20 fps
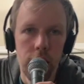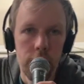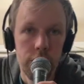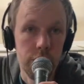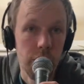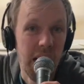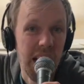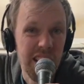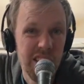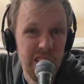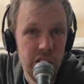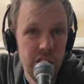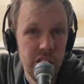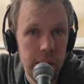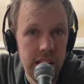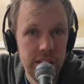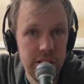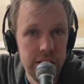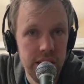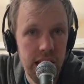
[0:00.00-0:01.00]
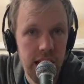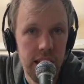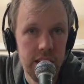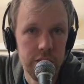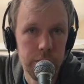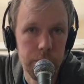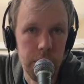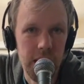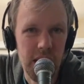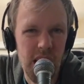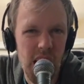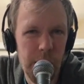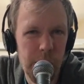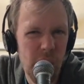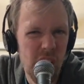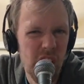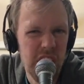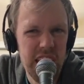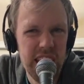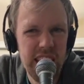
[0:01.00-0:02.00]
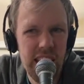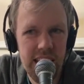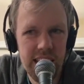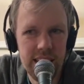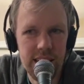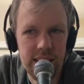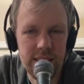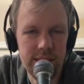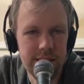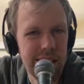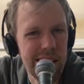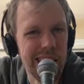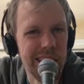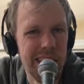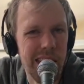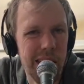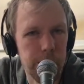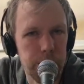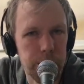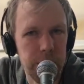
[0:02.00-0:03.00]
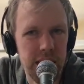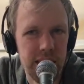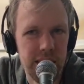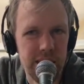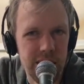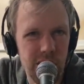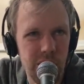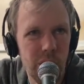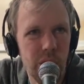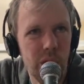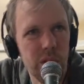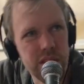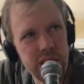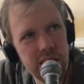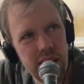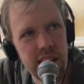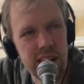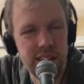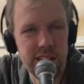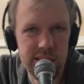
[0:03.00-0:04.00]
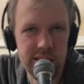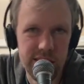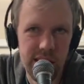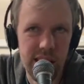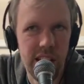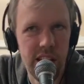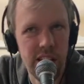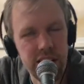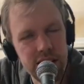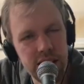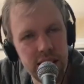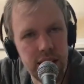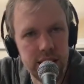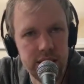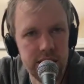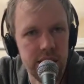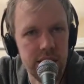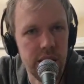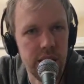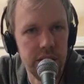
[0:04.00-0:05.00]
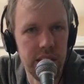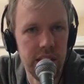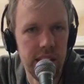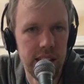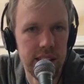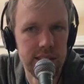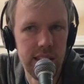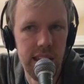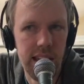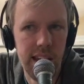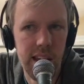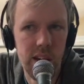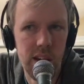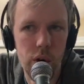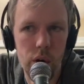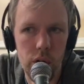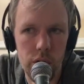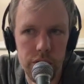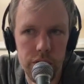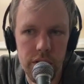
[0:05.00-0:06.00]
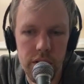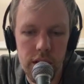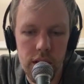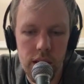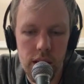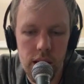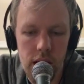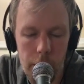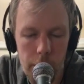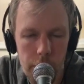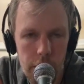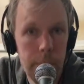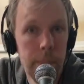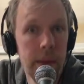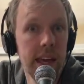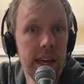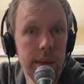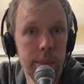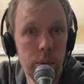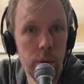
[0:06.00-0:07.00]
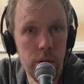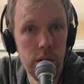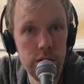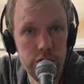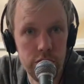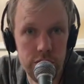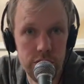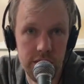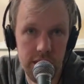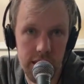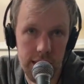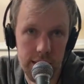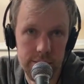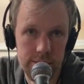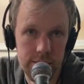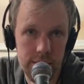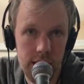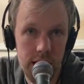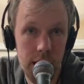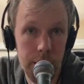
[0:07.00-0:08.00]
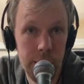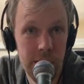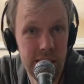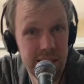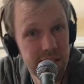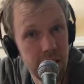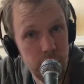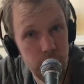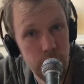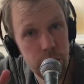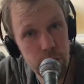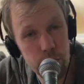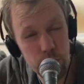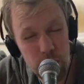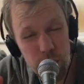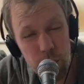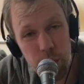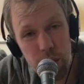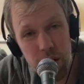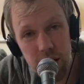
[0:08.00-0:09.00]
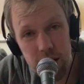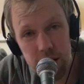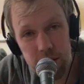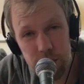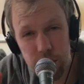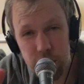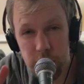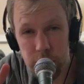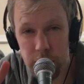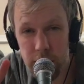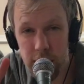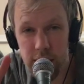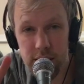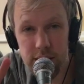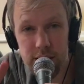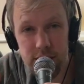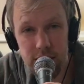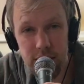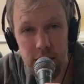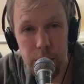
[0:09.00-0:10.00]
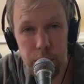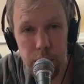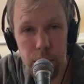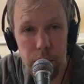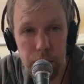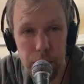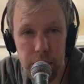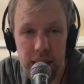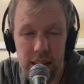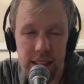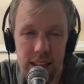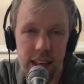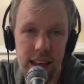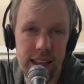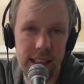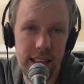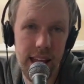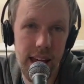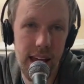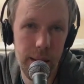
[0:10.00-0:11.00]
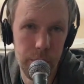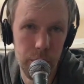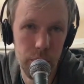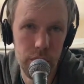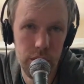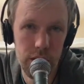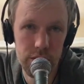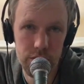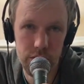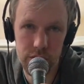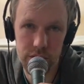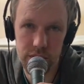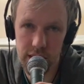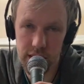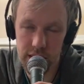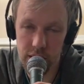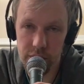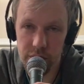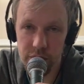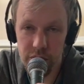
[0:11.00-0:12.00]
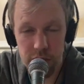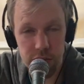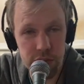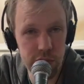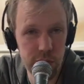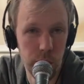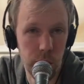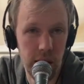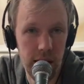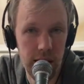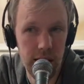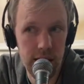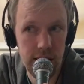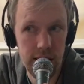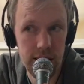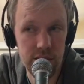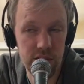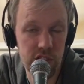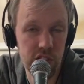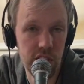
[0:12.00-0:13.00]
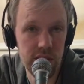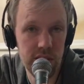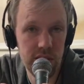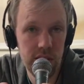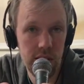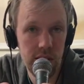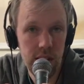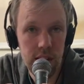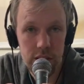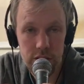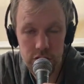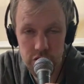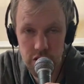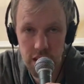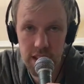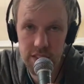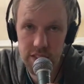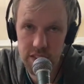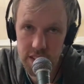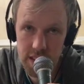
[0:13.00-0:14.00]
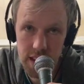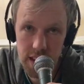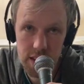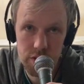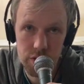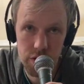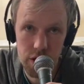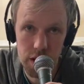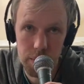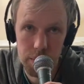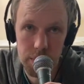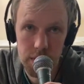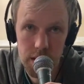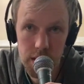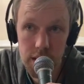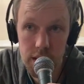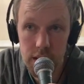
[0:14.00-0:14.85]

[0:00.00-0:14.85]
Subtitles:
So I don't know about you guys, but I'm already kind of sick of that beat. The whole kick, snare thing is getting old. I want to make it more interesting. And I'm going to tell you 3 ways you can make a simple beat like that more interesting. The first way is just change the kick drum.